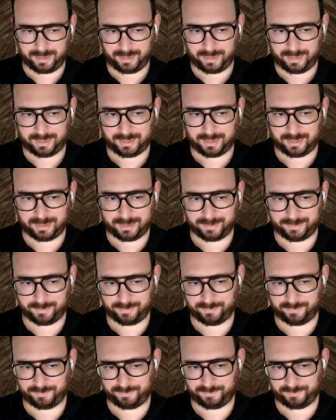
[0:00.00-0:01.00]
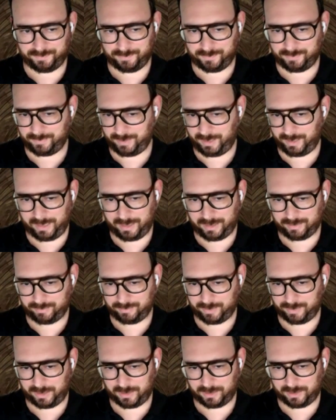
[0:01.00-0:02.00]
Yeah,
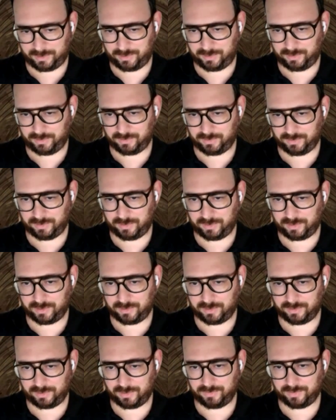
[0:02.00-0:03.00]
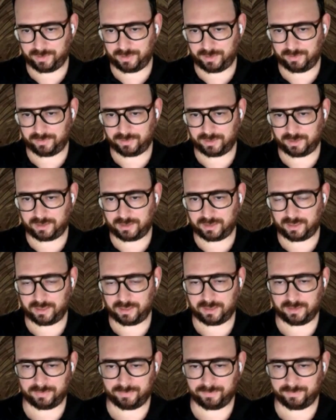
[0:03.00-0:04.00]
because you can only really use
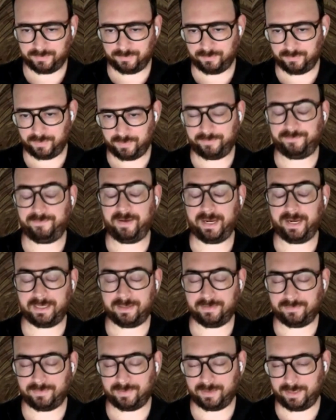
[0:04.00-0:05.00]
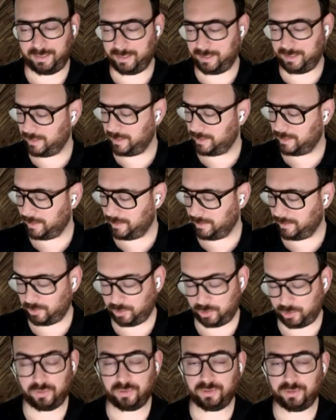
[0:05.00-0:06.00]
Excel effectively,
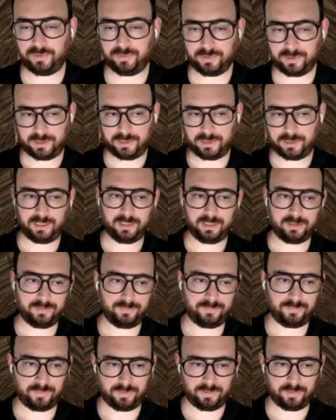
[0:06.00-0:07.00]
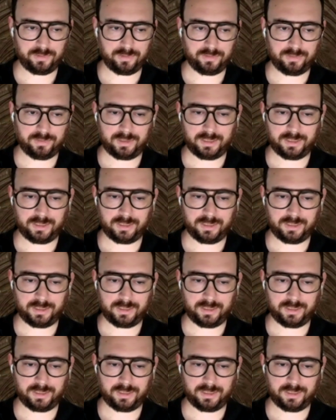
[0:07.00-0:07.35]
should use Excel for,